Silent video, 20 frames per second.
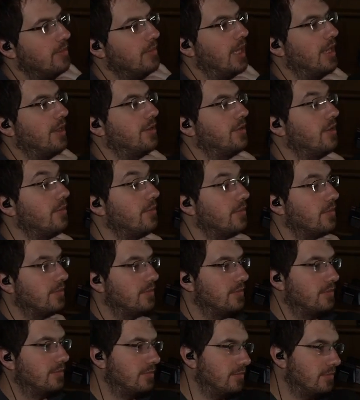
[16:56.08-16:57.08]
I'll do.
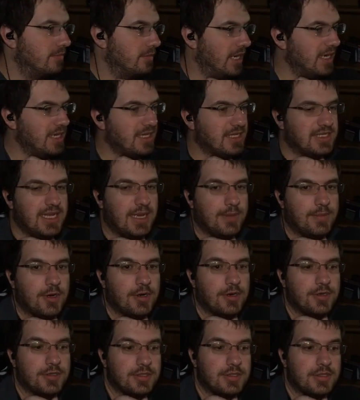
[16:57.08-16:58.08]
I need to stop
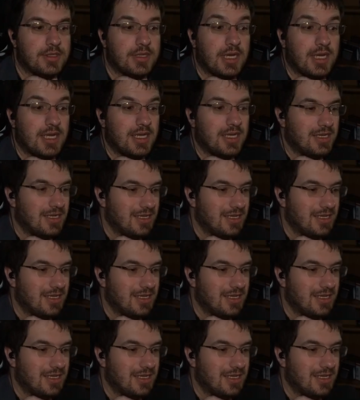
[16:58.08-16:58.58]
cursing, okay?